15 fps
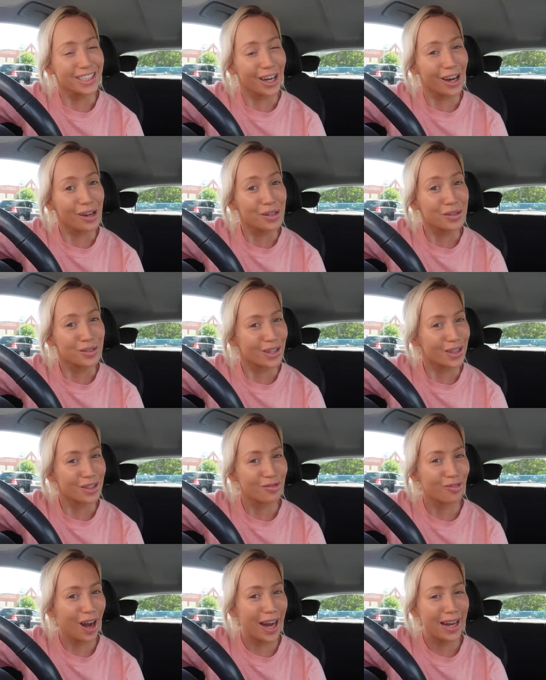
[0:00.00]
cold and
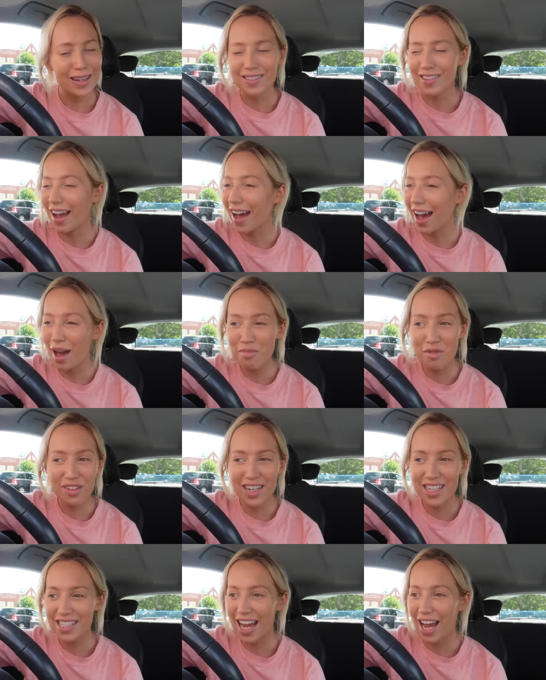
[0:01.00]
the rain is
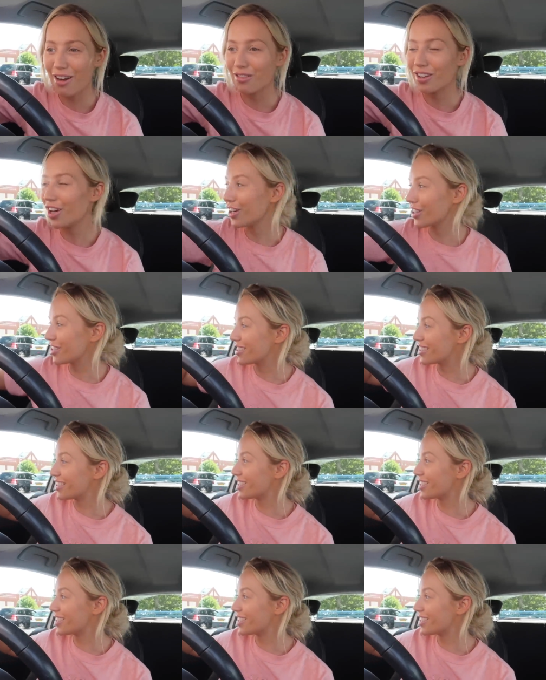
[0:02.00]
hammering down. Look,